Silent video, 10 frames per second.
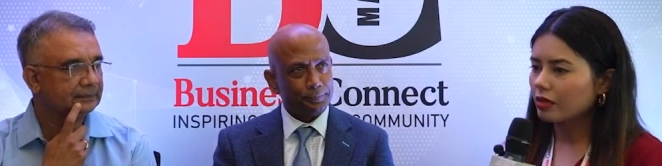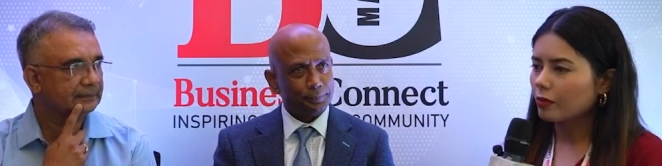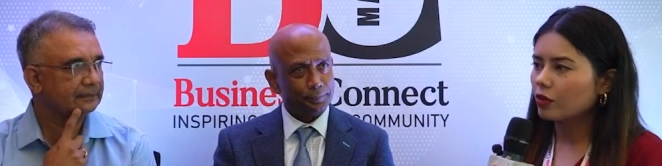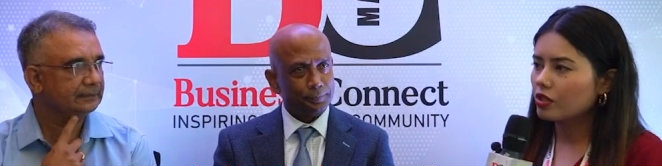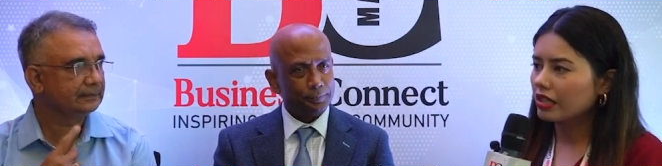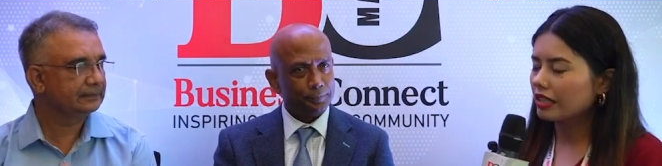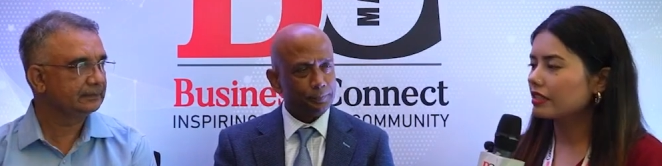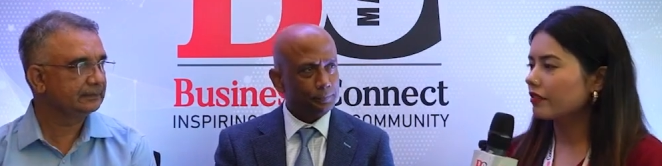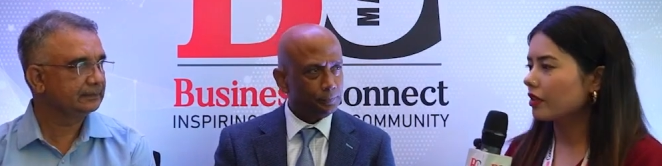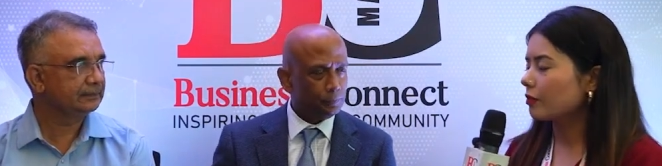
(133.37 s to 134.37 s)
Speaker 1: about skill
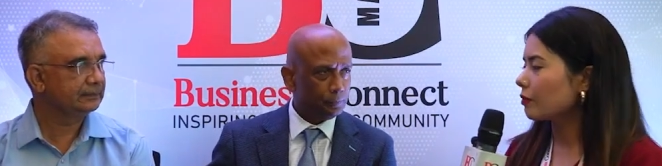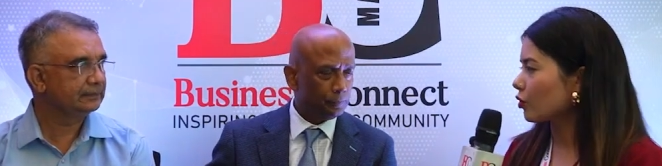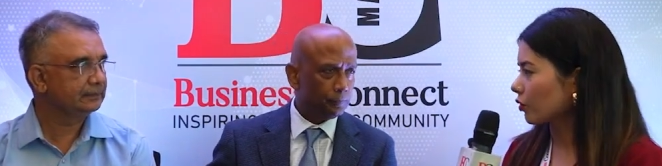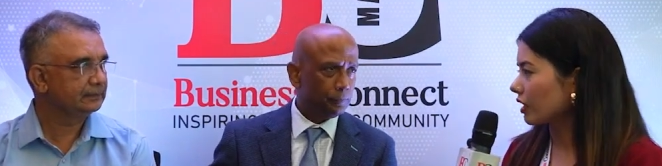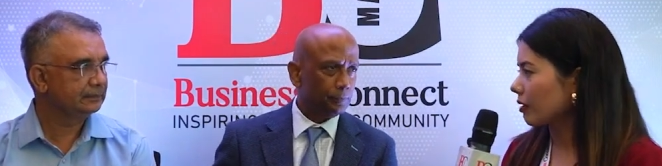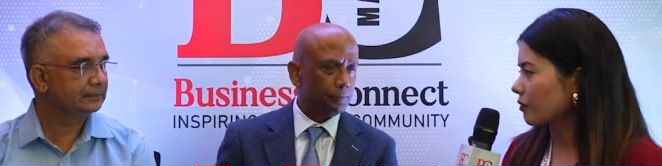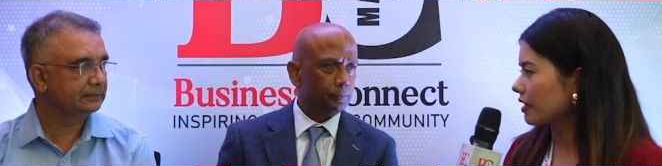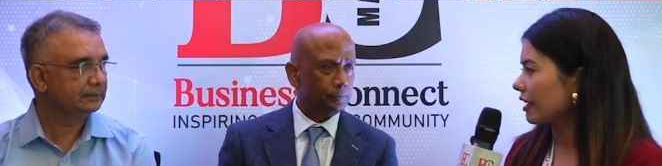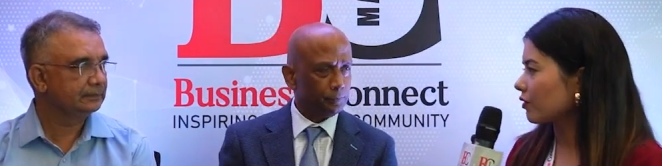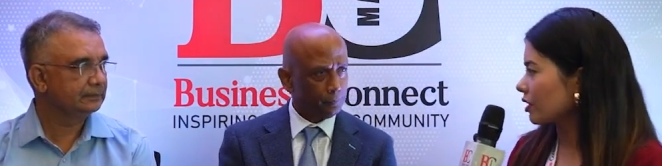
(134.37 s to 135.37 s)
development programs
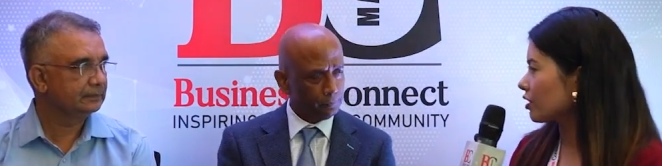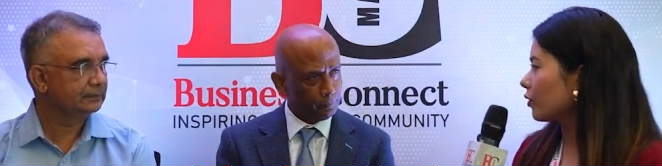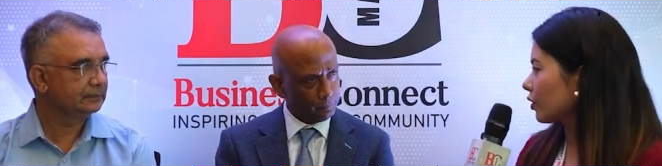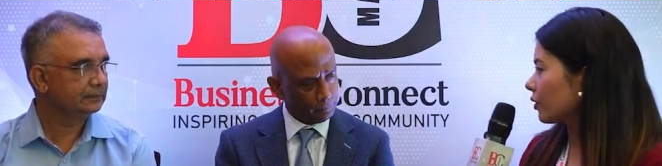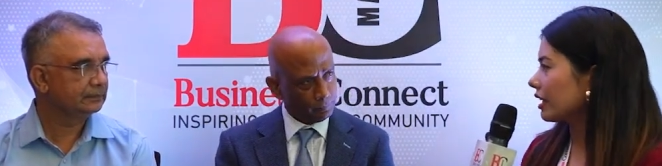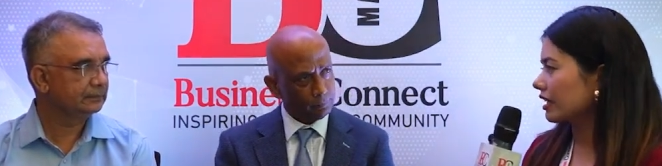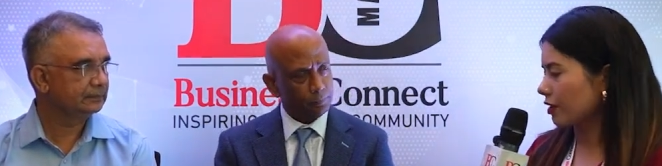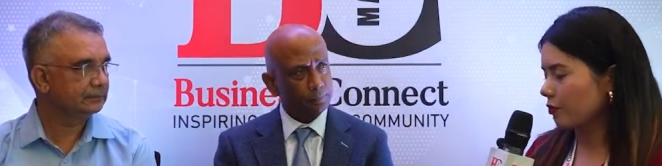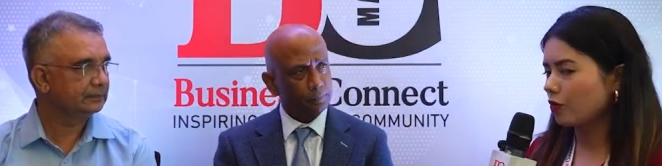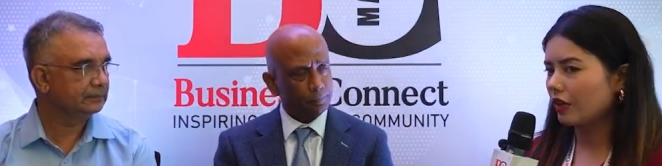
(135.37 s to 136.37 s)
that Reach for Training is
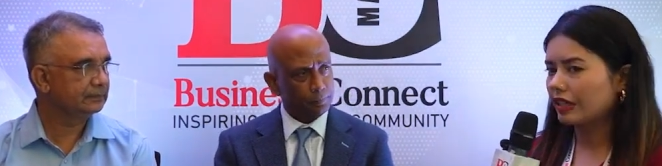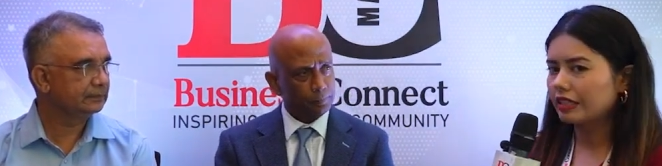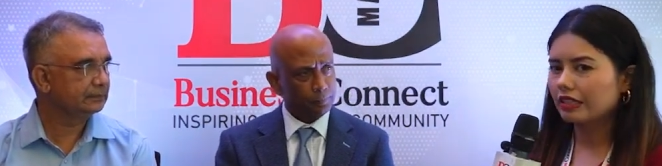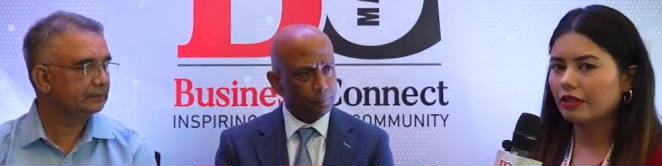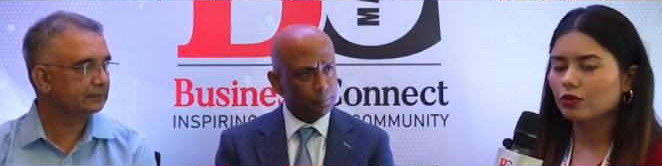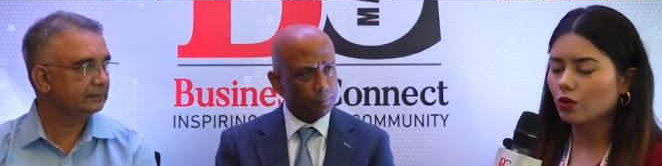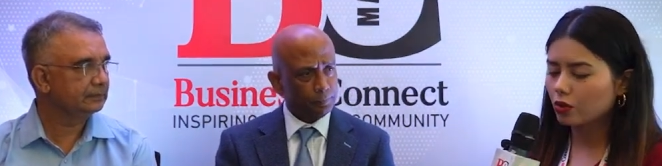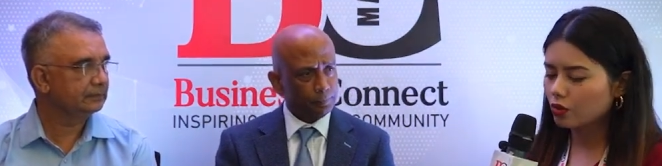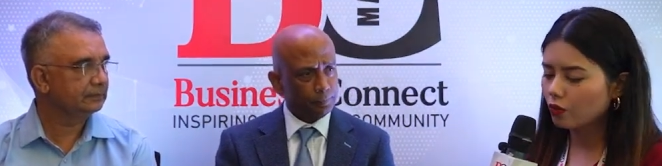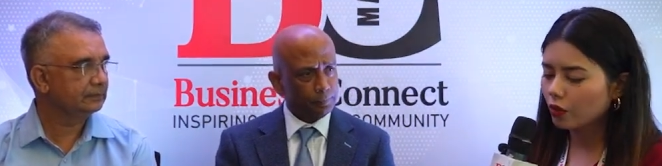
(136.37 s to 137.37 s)
providing, I would
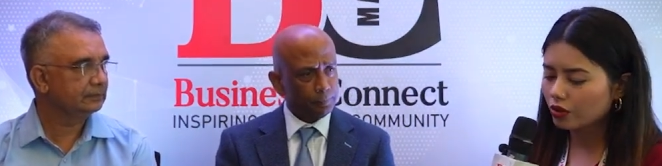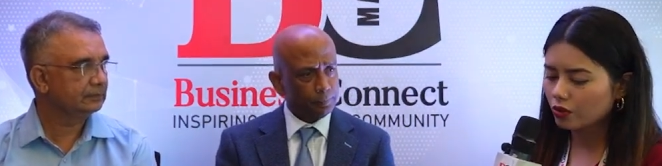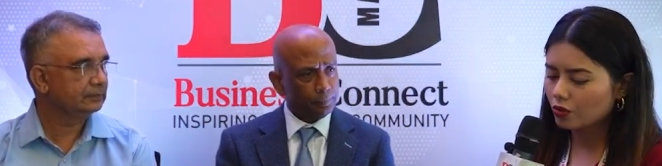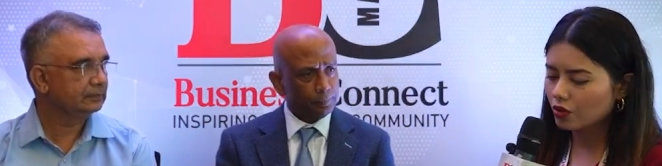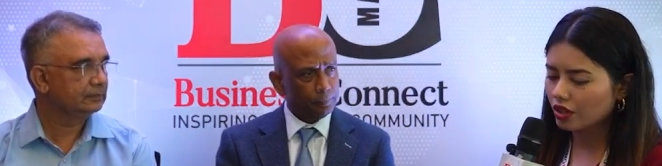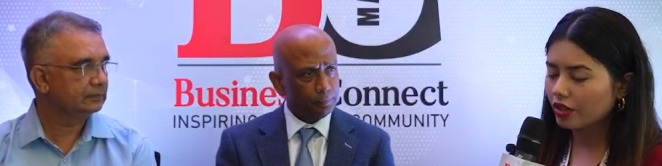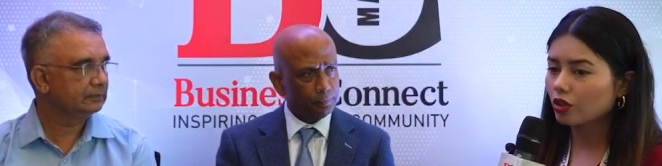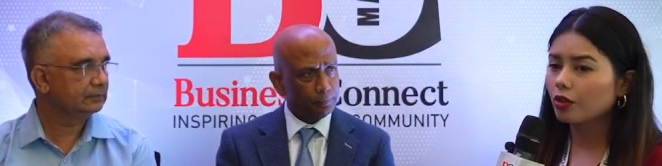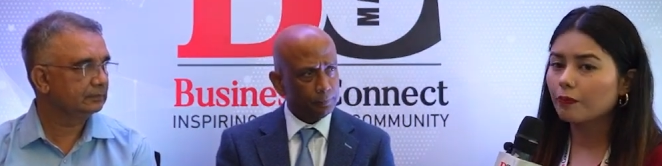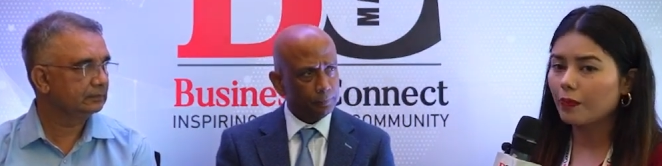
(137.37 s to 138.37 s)
also want you to share your
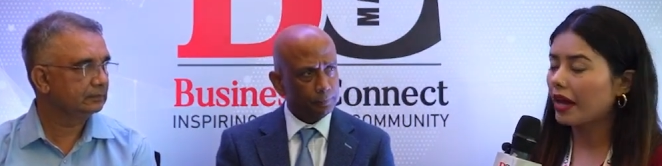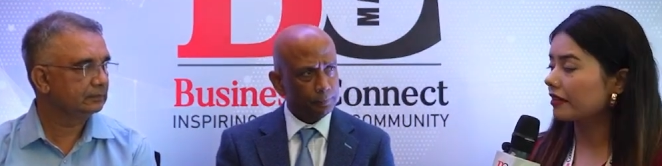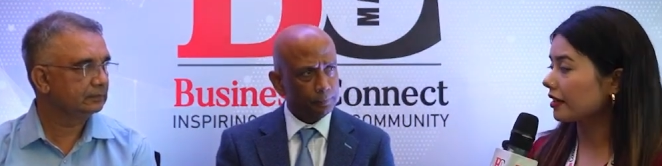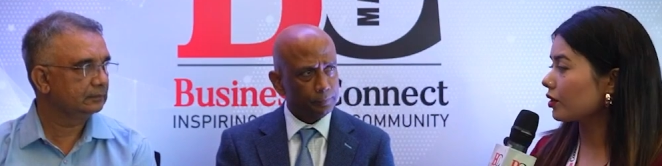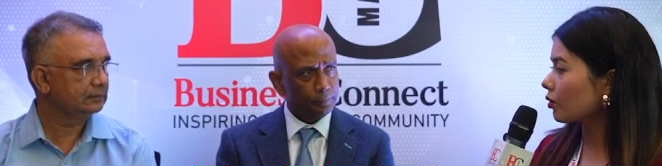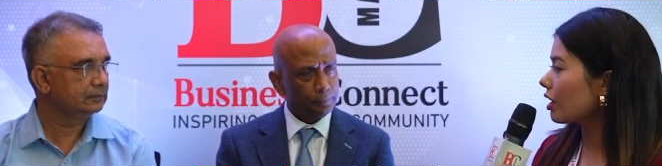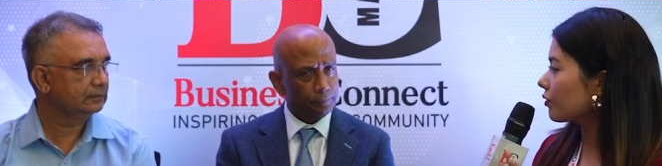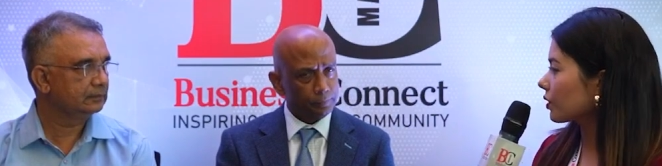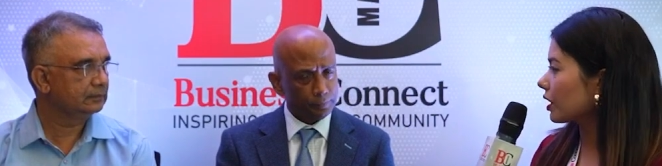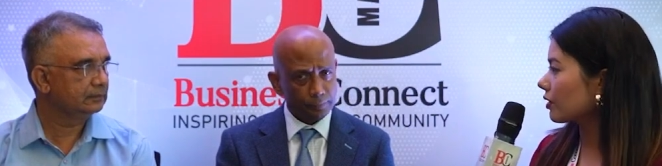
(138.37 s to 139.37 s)
impact that you have
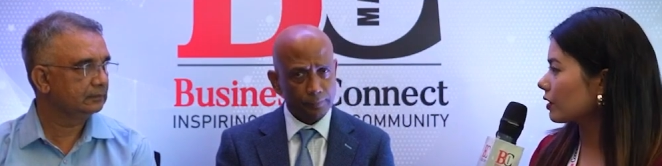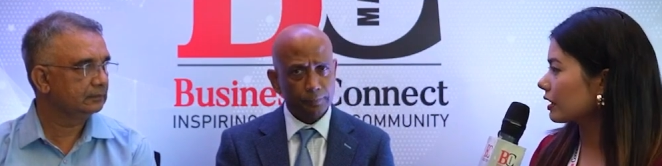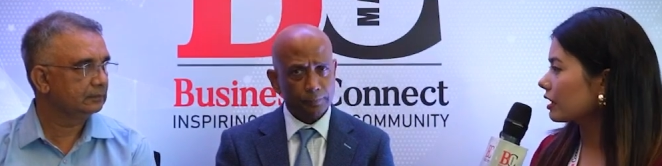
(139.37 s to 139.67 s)
created